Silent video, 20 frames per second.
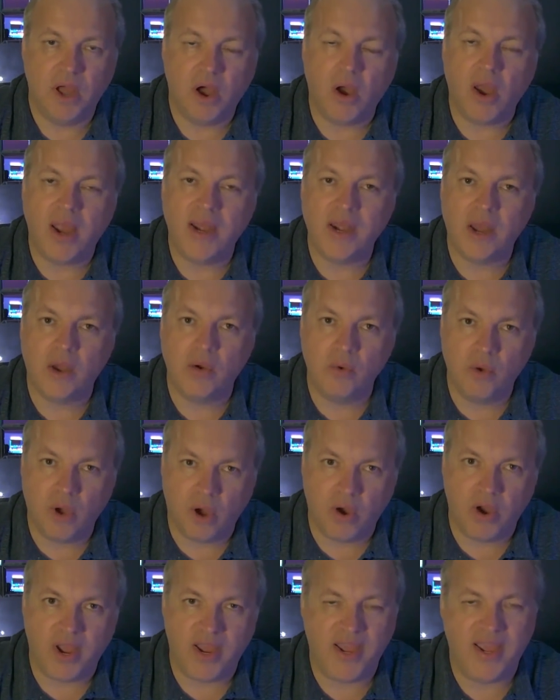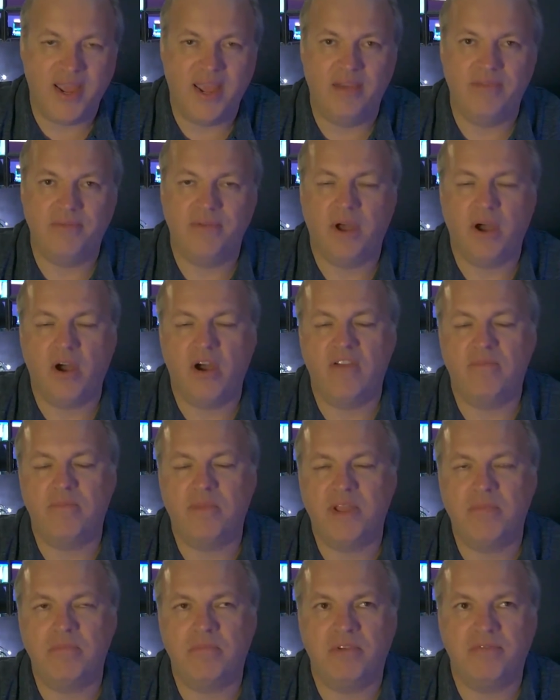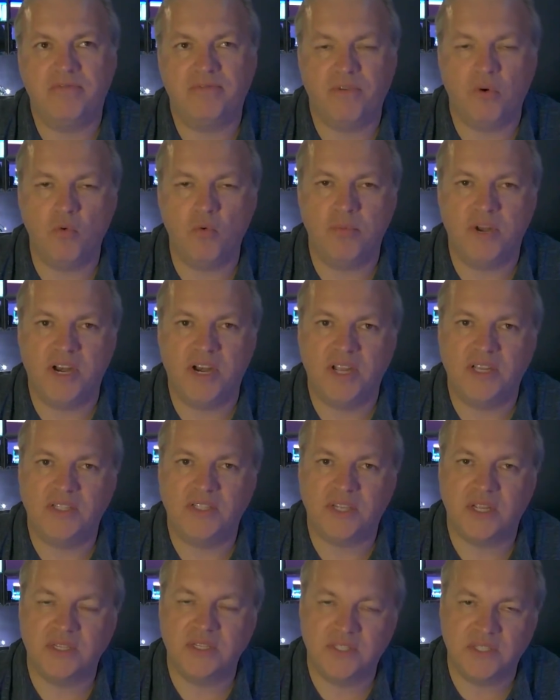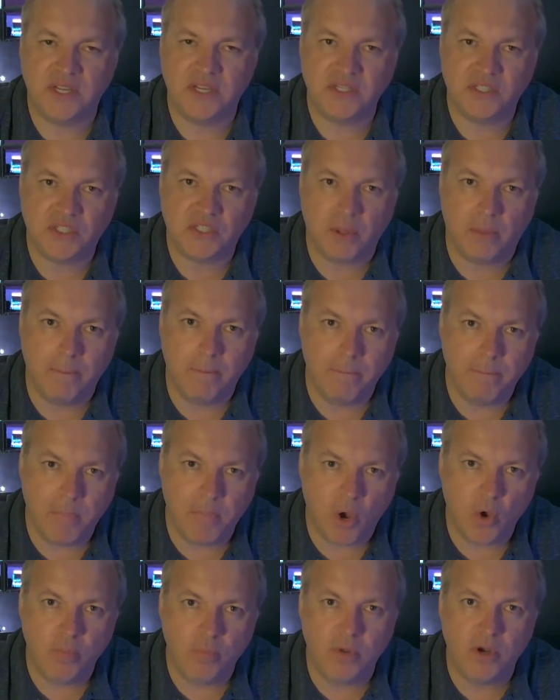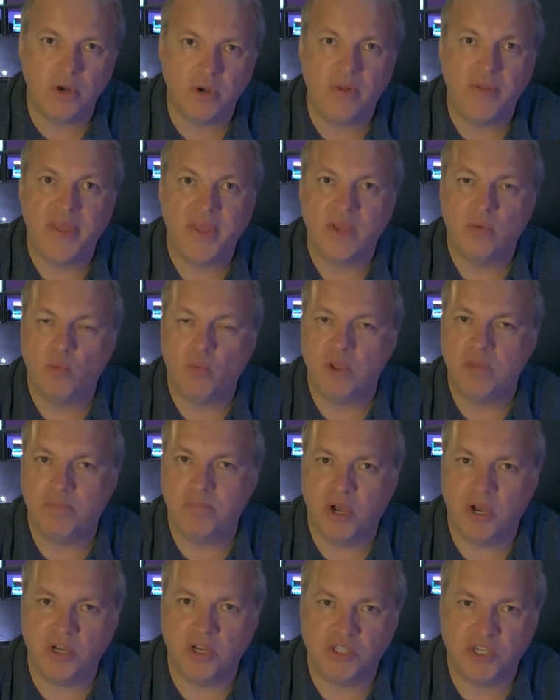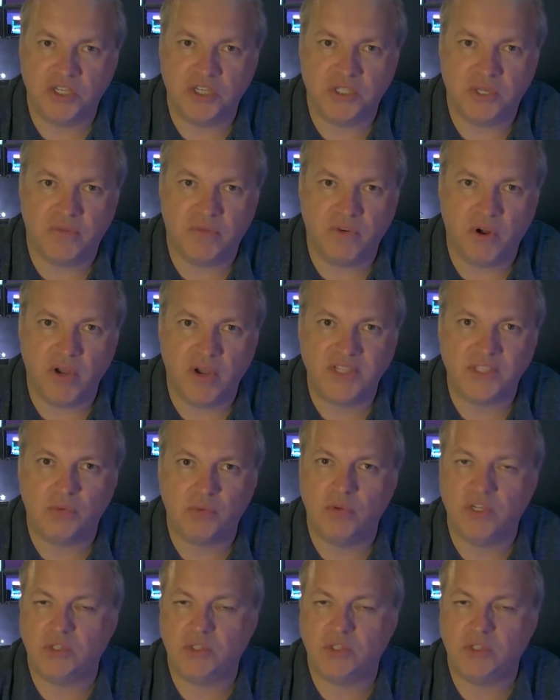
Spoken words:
I know I have. I've been performing this since the moment we purchased the rights,